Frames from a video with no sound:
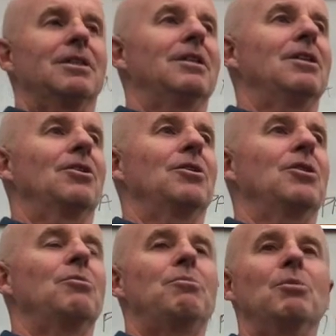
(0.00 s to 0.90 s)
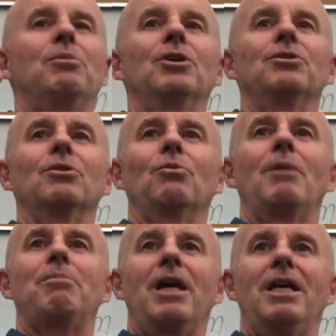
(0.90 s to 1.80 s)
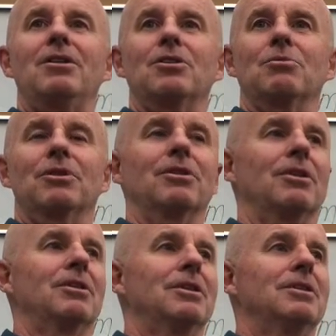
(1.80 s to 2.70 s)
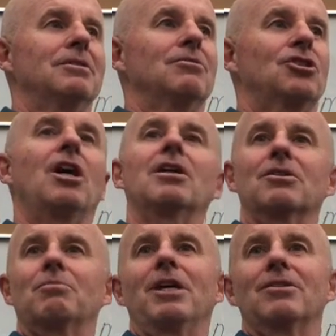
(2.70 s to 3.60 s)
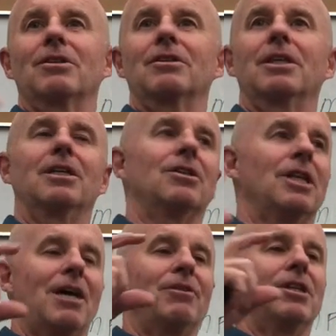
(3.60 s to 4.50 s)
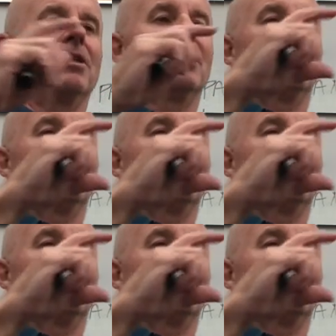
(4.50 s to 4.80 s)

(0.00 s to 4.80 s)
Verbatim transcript: you build your web pages with little chunks, basically, and you can have it in